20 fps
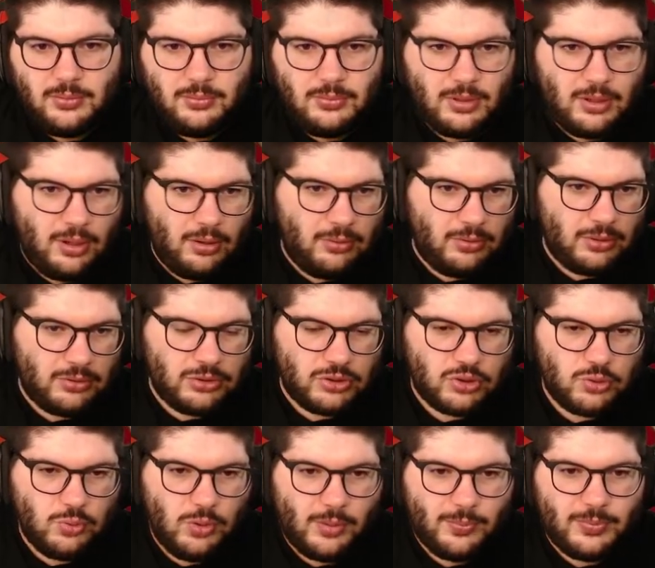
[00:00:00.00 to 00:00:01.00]
I'll
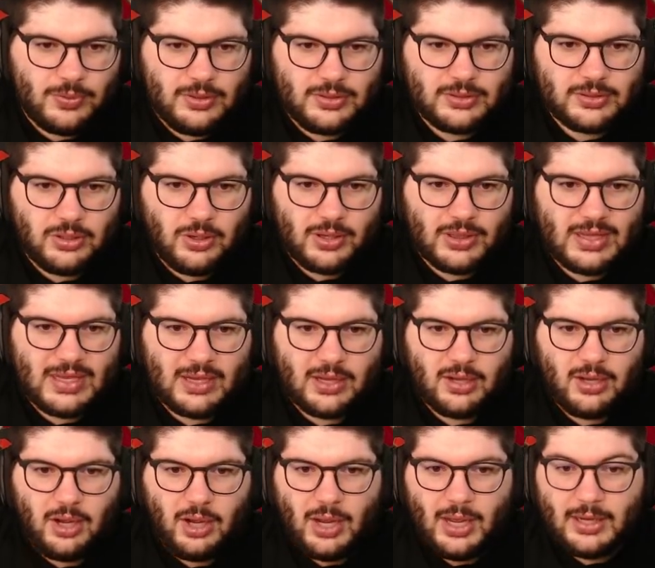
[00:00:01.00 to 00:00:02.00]
just swap these. So I think
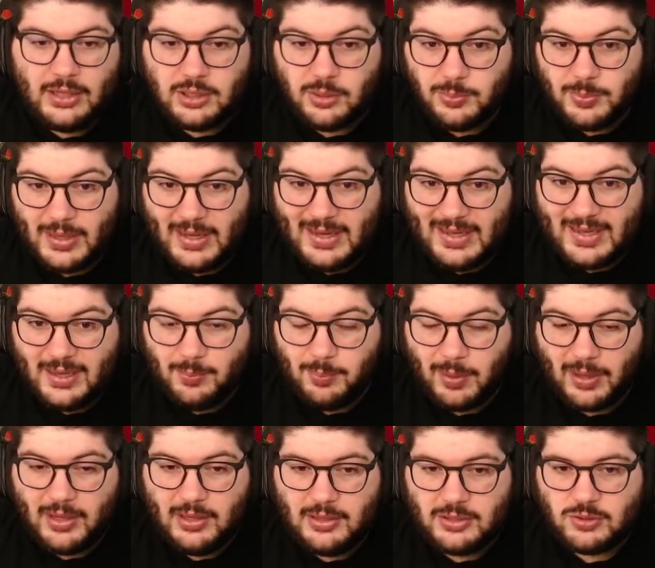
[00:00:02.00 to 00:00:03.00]
Ndombele can
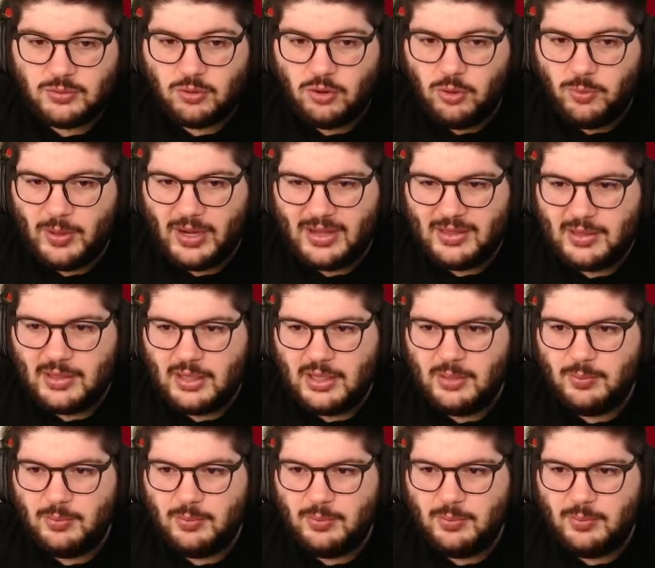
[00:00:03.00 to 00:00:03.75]
play this role, but I think he